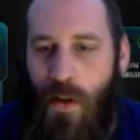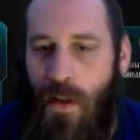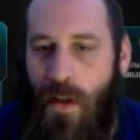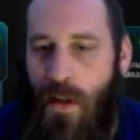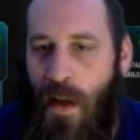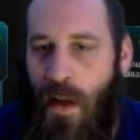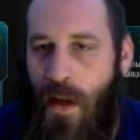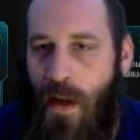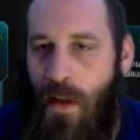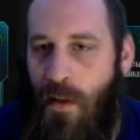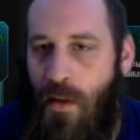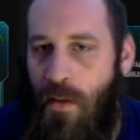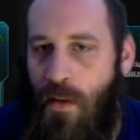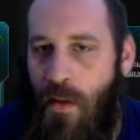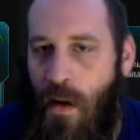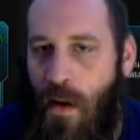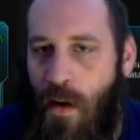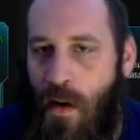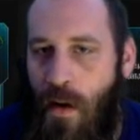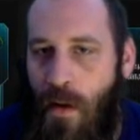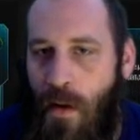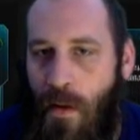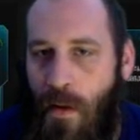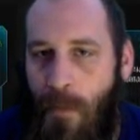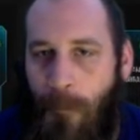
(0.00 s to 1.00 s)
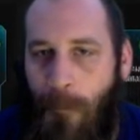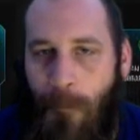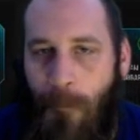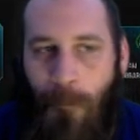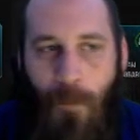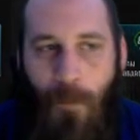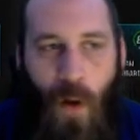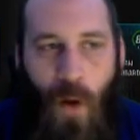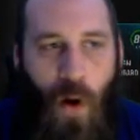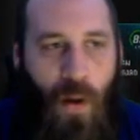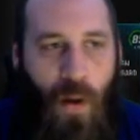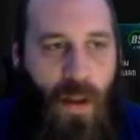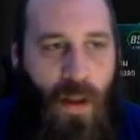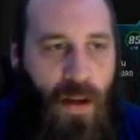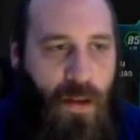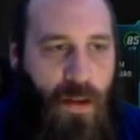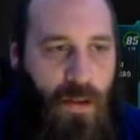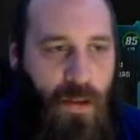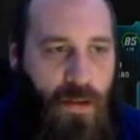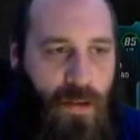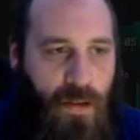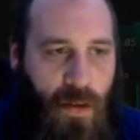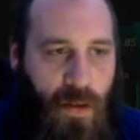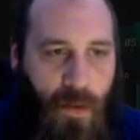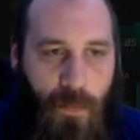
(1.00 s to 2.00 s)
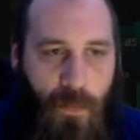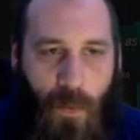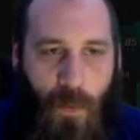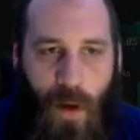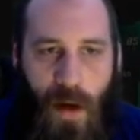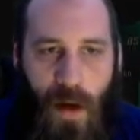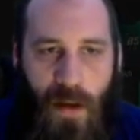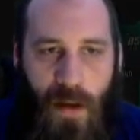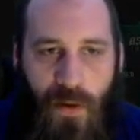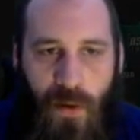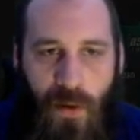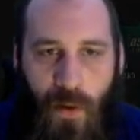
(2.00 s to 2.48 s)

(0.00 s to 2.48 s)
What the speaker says: and all that good stuff, right?